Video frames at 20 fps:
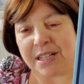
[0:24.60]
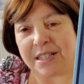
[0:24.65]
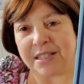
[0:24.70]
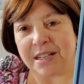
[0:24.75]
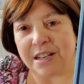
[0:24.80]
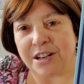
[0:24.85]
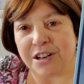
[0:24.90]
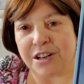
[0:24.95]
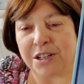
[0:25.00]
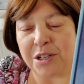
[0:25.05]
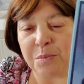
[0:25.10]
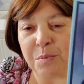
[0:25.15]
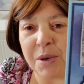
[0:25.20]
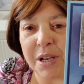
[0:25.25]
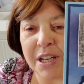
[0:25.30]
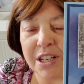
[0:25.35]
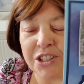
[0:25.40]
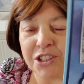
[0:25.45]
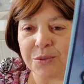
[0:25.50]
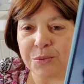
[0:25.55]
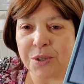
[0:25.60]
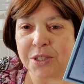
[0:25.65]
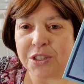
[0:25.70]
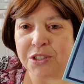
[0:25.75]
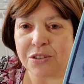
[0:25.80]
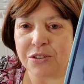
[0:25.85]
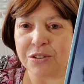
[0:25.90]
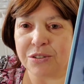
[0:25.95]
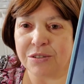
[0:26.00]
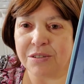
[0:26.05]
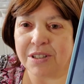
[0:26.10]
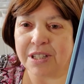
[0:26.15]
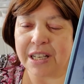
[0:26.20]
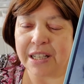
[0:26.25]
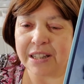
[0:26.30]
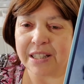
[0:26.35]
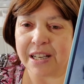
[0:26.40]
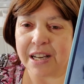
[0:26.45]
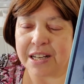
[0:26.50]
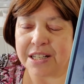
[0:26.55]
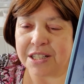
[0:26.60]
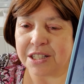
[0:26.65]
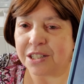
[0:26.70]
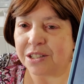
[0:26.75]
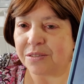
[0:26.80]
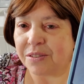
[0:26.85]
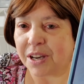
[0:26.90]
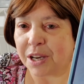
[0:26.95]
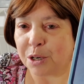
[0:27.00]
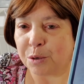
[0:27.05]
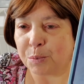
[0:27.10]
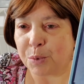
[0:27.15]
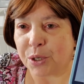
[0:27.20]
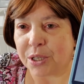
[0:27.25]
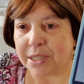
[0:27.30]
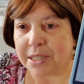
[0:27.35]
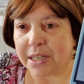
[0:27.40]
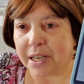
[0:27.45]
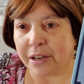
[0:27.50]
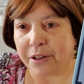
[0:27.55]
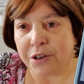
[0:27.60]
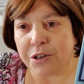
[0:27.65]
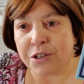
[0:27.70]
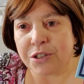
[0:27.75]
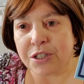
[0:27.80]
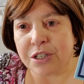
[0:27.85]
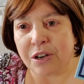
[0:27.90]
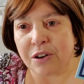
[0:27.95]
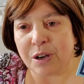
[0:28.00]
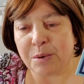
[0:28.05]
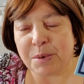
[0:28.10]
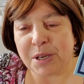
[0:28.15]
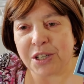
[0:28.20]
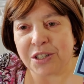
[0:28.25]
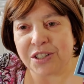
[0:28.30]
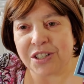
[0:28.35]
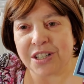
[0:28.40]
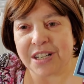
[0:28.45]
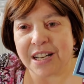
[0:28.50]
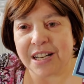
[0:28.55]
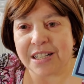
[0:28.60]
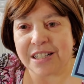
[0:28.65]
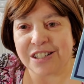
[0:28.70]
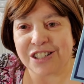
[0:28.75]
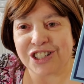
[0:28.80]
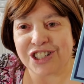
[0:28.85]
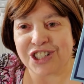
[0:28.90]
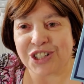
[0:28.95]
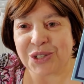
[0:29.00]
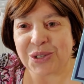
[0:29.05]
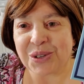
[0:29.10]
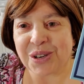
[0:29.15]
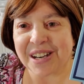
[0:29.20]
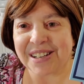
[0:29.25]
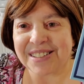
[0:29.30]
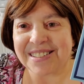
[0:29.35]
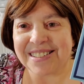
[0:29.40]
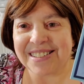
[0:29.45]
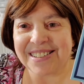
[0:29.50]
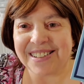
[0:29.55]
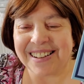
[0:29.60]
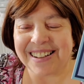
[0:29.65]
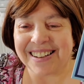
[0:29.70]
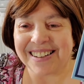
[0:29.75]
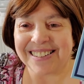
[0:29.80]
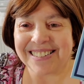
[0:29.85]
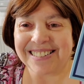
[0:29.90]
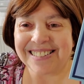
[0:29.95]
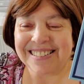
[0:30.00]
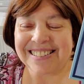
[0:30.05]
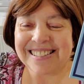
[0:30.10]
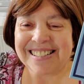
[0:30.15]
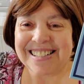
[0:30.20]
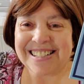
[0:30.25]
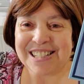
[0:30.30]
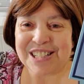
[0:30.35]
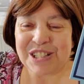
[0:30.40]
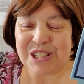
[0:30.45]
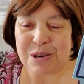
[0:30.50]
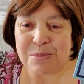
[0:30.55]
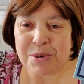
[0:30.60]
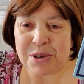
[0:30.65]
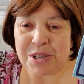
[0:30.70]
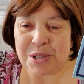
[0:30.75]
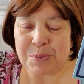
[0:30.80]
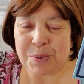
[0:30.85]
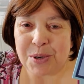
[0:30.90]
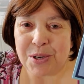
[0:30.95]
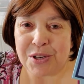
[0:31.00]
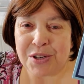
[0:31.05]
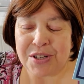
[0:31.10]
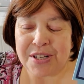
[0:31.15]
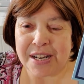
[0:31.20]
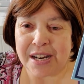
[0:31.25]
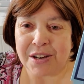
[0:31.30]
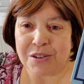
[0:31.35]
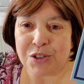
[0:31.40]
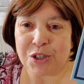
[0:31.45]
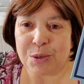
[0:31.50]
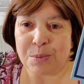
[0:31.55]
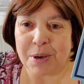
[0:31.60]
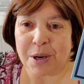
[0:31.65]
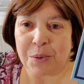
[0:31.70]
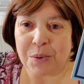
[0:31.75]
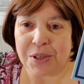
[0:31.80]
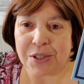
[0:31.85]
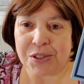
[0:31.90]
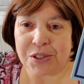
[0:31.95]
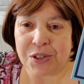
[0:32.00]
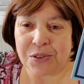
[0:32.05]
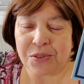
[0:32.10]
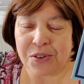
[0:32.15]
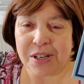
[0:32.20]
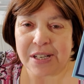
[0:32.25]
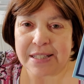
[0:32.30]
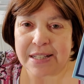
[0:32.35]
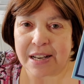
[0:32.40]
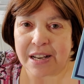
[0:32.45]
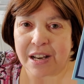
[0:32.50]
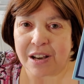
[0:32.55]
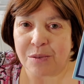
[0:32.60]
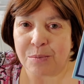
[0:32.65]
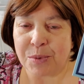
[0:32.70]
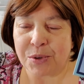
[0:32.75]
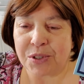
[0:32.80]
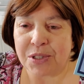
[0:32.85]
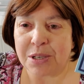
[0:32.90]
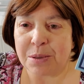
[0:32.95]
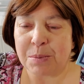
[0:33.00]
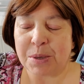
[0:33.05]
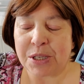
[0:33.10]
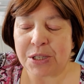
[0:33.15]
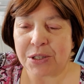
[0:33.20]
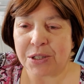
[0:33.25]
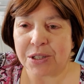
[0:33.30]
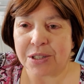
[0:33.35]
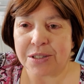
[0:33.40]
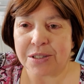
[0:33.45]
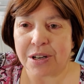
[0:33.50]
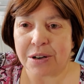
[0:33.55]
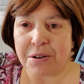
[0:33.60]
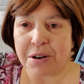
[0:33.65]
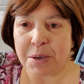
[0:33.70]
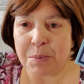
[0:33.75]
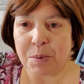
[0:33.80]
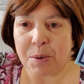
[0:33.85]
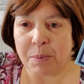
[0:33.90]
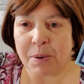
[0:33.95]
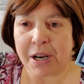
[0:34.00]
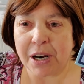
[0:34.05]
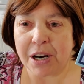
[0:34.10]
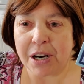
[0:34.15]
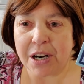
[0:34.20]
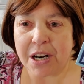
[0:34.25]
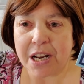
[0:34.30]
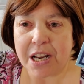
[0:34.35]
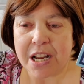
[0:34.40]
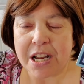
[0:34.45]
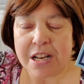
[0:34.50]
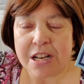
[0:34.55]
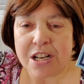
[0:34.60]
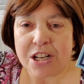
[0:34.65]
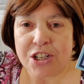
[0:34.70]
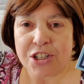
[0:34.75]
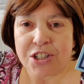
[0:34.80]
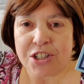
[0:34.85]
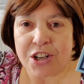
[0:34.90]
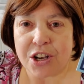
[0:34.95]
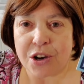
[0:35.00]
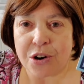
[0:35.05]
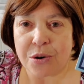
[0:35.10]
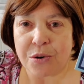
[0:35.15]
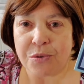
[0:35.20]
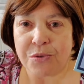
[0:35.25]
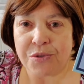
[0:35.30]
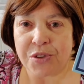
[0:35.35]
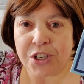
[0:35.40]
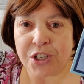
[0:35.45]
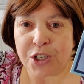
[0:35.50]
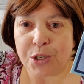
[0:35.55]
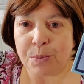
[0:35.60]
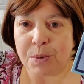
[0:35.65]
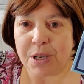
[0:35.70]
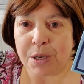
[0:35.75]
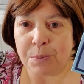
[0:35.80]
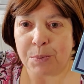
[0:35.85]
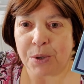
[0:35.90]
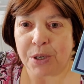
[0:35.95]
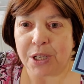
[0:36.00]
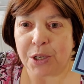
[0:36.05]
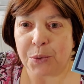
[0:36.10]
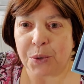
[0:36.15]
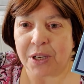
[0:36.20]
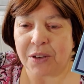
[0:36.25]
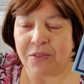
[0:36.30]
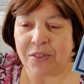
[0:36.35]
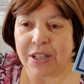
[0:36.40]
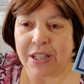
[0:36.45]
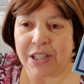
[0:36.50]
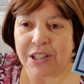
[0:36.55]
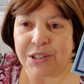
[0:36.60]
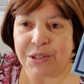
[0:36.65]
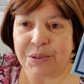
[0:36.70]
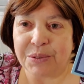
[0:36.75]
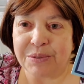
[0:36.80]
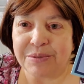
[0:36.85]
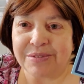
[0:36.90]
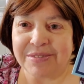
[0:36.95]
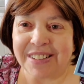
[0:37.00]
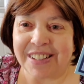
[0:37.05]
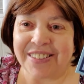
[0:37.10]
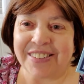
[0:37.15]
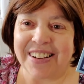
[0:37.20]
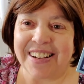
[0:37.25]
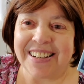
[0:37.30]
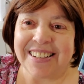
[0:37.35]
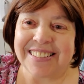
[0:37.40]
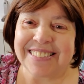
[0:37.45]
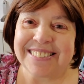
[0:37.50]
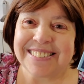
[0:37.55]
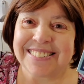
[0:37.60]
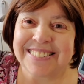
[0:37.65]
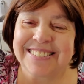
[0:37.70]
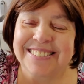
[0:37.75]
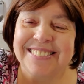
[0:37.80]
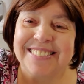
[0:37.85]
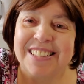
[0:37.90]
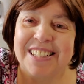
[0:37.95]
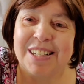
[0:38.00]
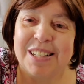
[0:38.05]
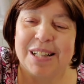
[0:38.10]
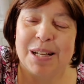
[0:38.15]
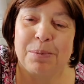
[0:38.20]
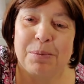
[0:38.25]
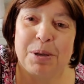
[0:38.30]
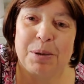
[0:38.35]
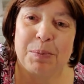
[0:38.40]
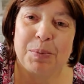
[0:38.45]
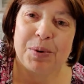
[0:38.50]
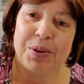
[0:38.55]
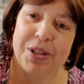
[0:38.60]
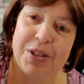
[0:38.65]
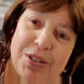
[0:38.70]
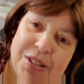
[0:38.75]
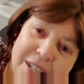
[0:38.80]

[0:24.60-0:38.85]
easy card to make once you get the idea of how to put it together so I'm here today to show you how to do that. So I'm going to put you down to my work surface. I have most of the materials already prepared, so this should be a pretty quick video, okay? Let me point you